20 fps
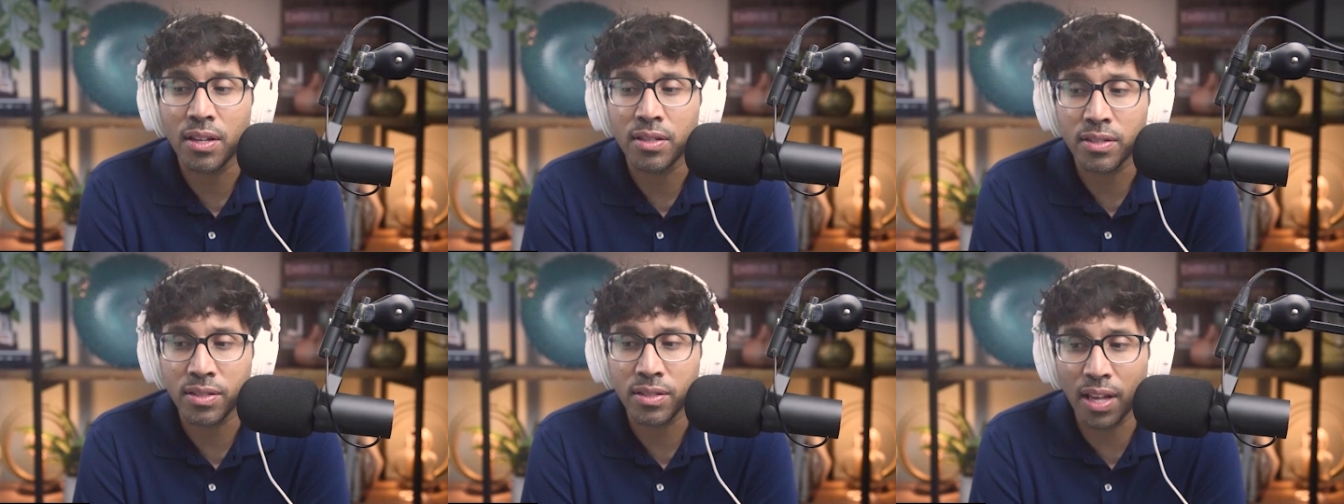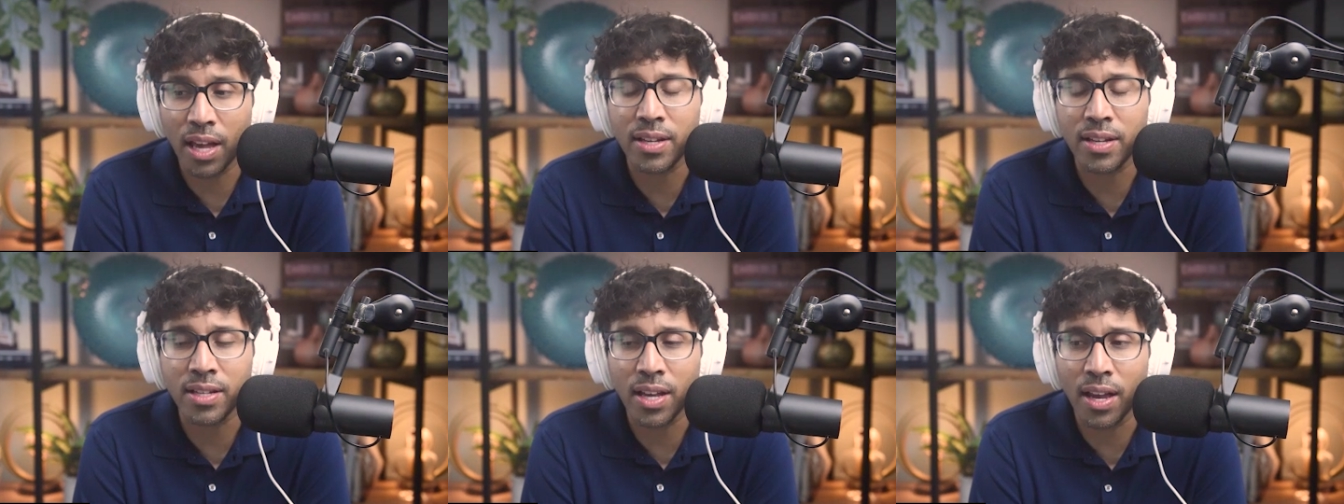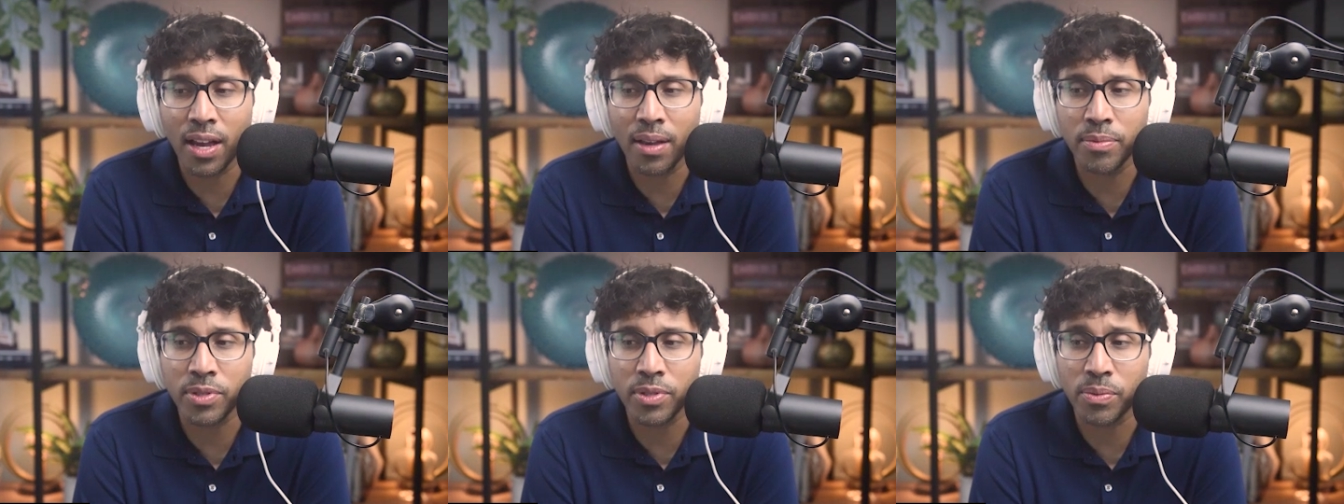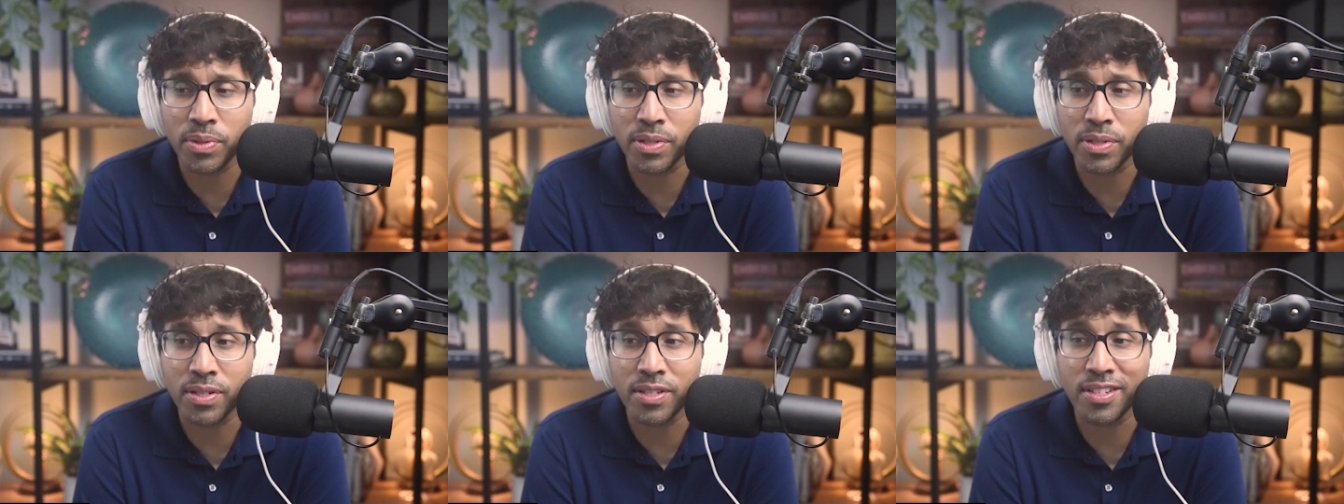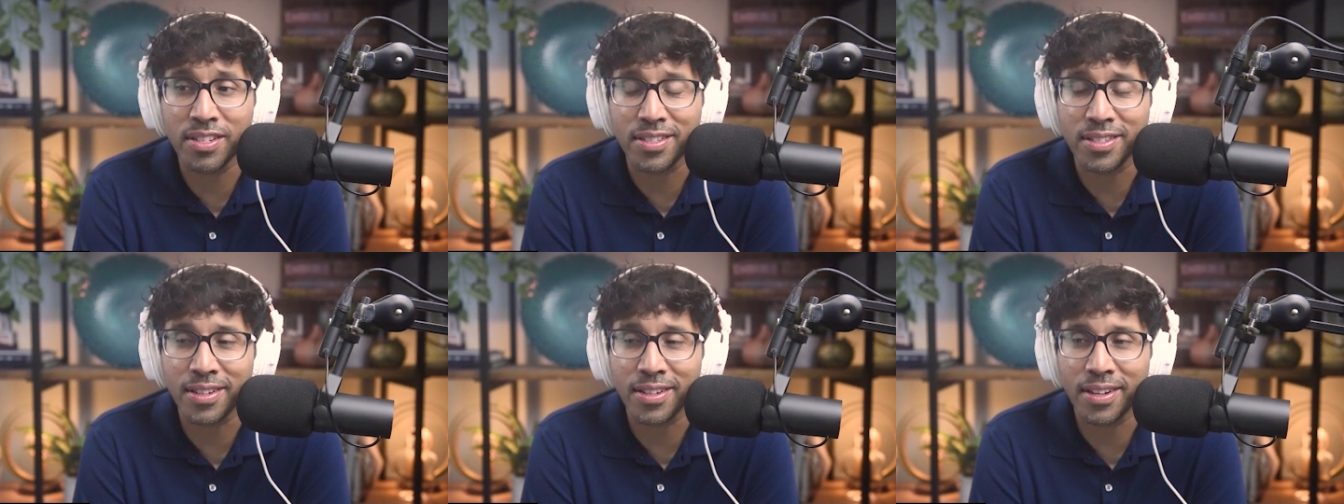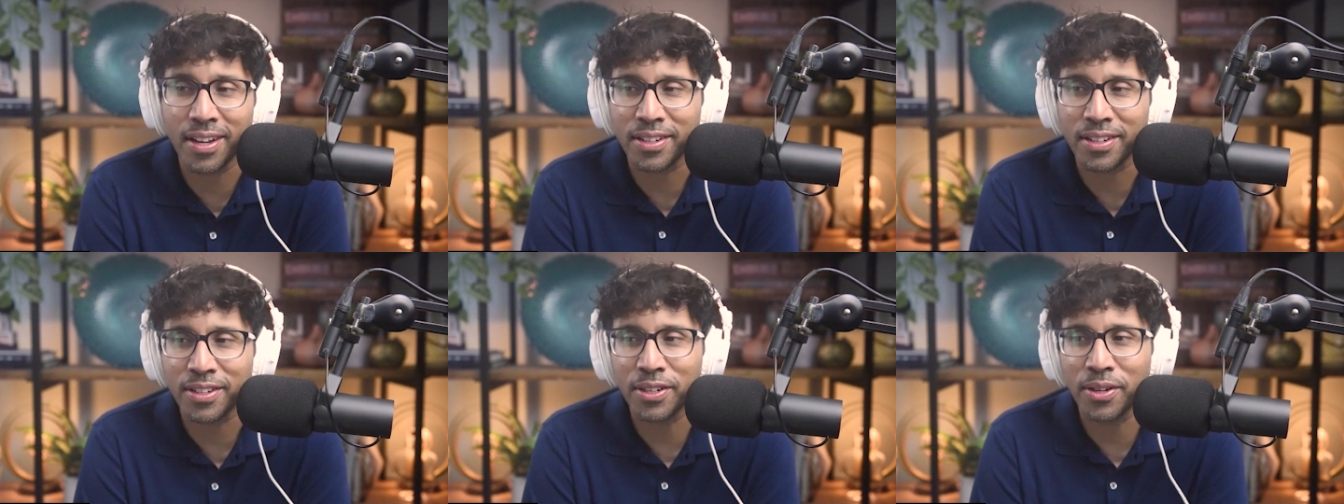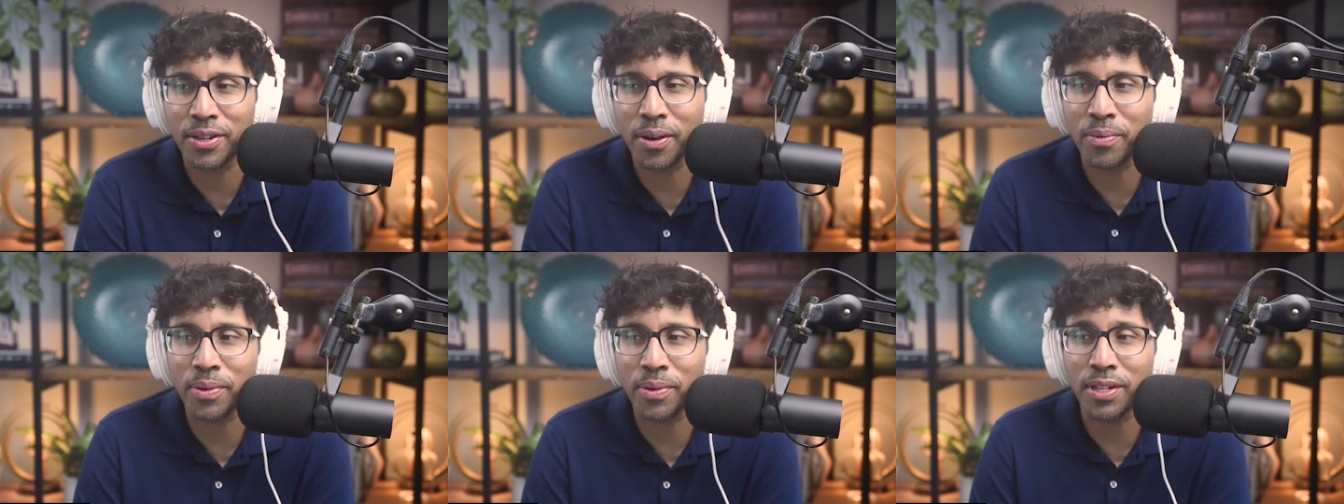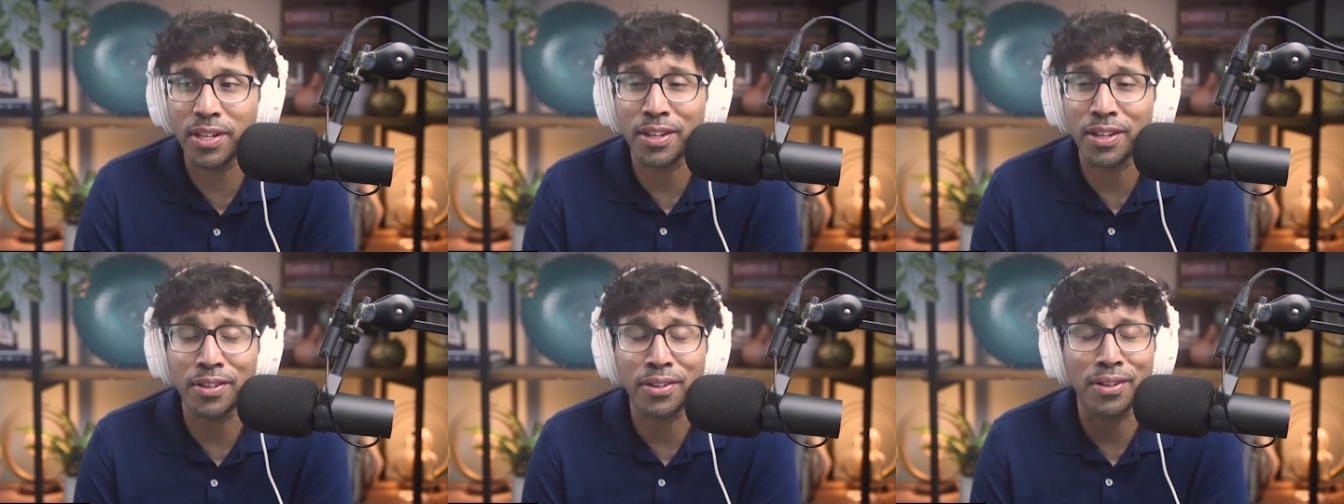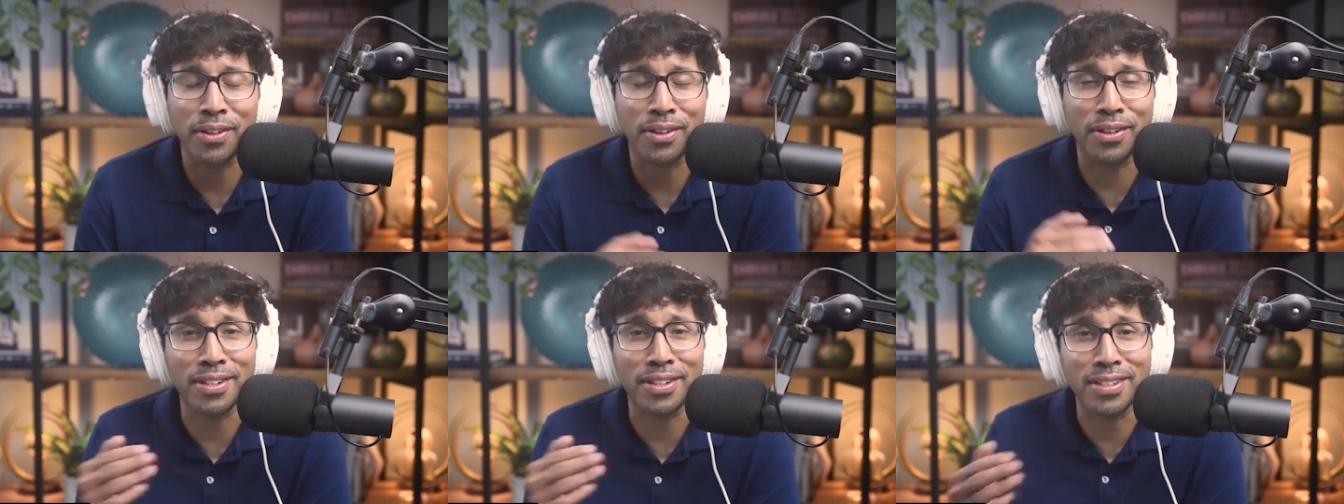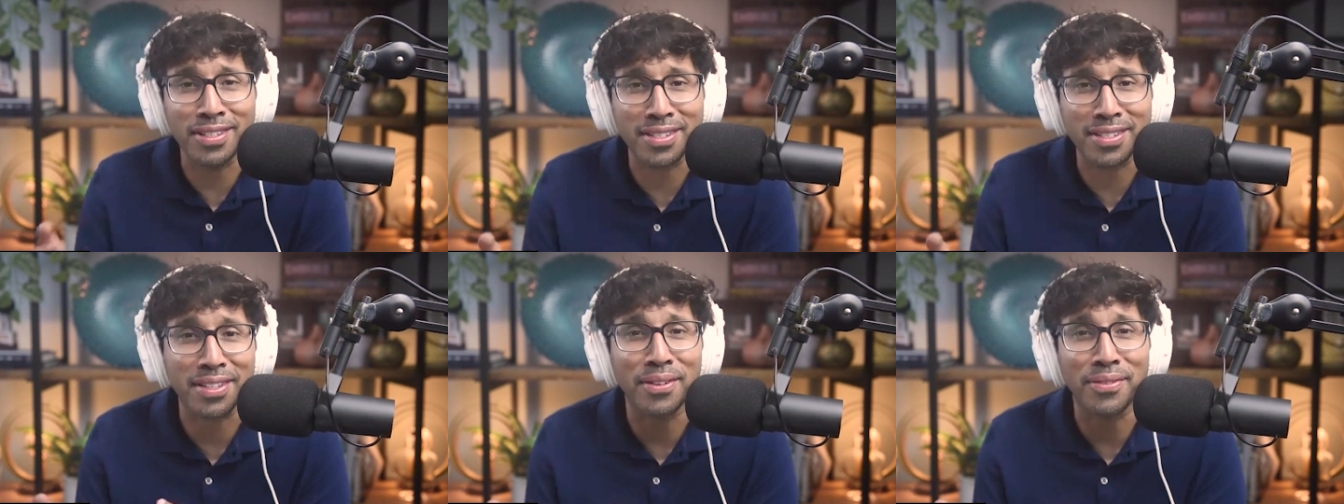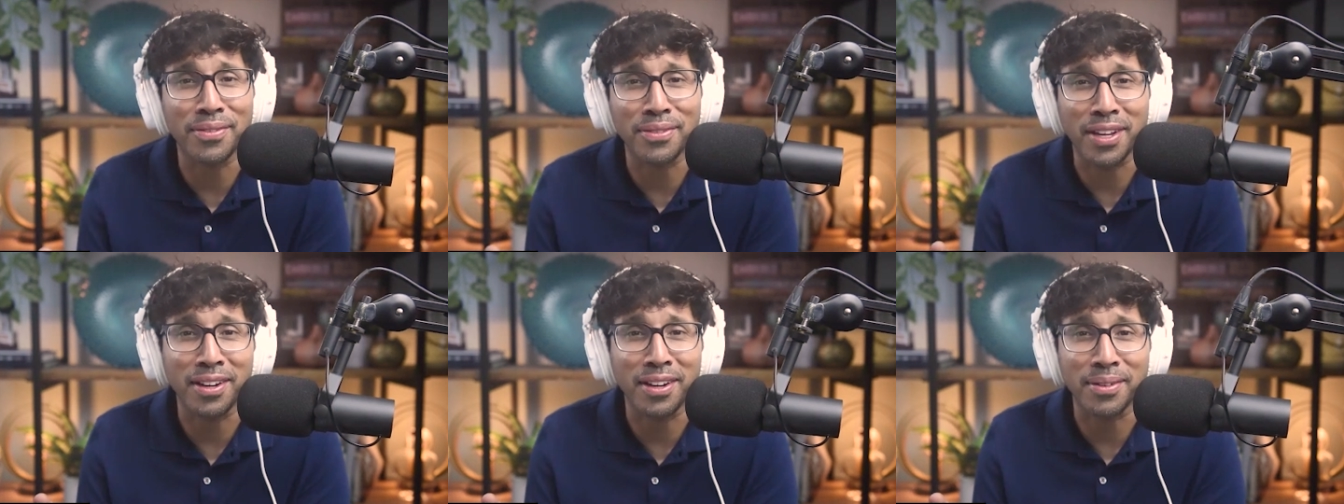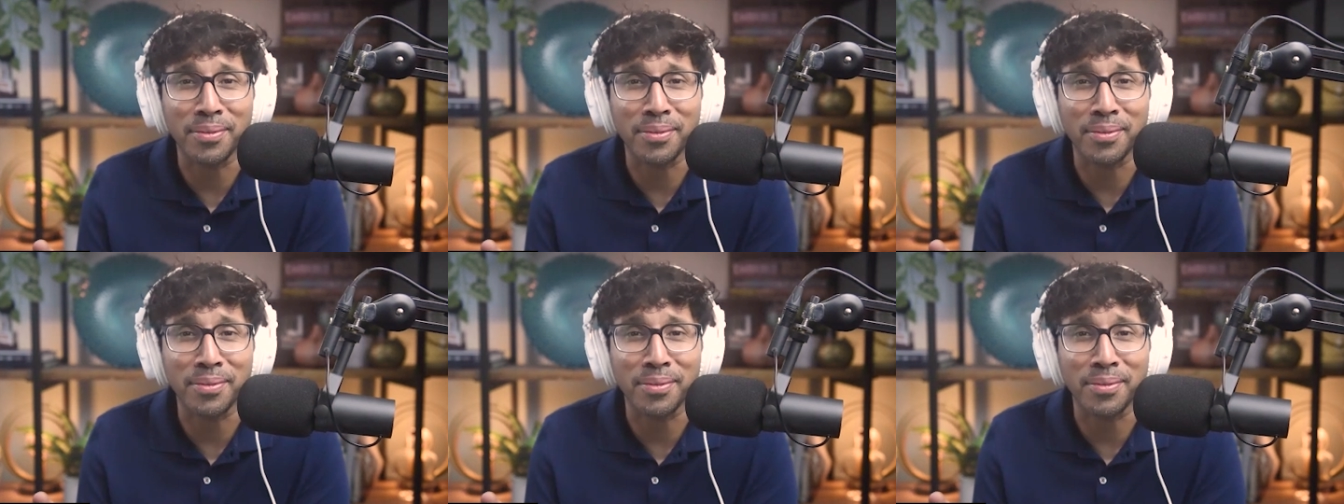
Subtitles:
at times there was a disconnect. I would encourage self-care